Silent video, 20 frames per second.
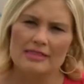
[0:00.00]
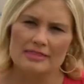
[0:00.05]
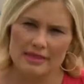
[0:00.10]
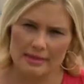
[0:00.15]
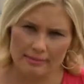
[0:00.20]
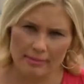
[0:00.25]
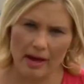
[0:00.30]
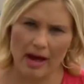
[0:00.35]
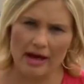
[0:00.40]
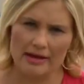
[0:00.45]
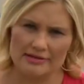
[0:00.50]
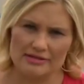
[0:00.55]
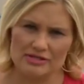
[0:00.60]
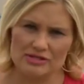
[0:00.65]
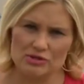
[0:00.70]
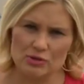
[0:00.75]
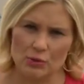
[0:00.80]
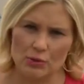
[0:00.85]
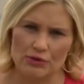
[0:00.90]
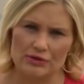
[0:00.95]
The pawn
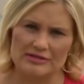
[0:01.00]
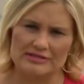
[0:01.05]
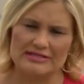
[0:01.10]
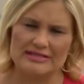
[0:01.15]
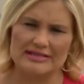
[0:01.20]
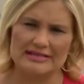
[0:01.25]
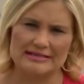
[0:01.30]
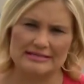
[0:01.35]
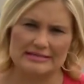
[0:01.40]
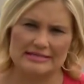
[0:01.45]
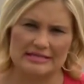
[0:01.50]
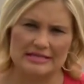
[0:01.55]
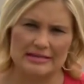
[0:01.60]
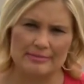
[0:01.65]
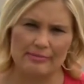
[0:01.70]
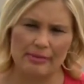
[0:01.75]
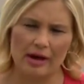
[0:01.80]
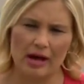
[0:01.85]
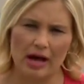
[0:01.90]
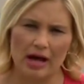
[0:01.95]
store T N T
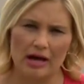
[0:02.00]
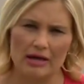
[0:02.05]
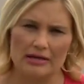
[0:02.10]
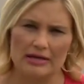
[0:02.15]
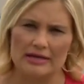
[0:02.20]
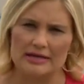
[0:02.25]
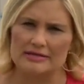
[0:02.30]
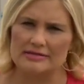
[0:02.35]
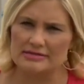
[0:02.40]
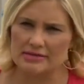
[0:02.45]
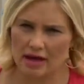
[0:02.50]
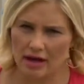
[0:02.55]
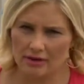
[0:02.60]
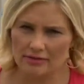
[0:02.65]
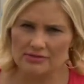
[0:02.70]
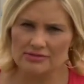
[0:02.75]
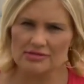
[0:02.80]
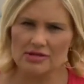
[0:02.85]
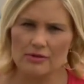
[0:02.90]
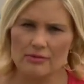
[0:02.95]
Pawn is
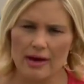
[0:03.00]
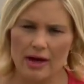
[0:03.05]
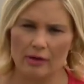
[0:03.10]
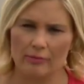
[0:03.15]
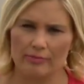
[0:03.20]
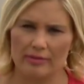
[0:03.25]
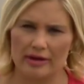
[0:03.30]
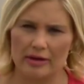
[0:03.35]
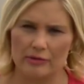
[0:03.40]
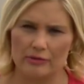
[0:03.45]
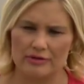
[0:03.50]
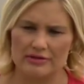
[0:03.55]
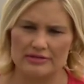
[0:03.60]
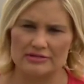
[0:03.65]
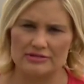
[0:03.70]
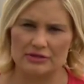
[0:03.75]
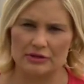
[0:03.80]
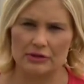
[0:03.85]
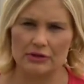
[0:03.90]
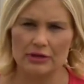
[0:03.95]
also helping
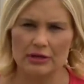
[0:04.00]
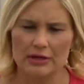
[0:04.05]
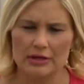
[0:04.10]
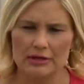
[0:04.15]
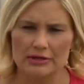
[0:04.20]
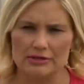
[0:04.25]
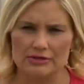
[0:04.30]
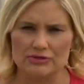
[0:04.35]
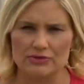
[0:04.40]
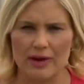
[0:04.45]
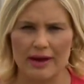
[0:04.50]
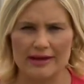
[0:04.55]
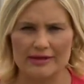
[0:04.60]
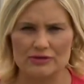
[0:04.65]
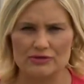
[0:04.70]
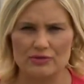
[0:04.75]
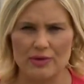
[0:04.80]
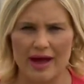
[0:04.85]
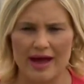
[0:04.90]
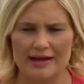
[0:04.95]
Crystal to try and
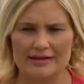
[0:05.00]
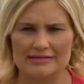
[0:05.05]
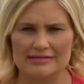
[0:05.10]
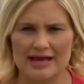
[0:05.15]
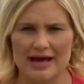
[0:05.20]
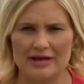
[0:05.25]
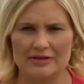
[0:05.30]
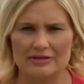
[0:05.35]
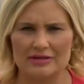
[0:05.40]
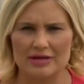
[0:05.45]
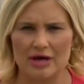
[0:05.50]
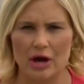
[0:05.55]
track down the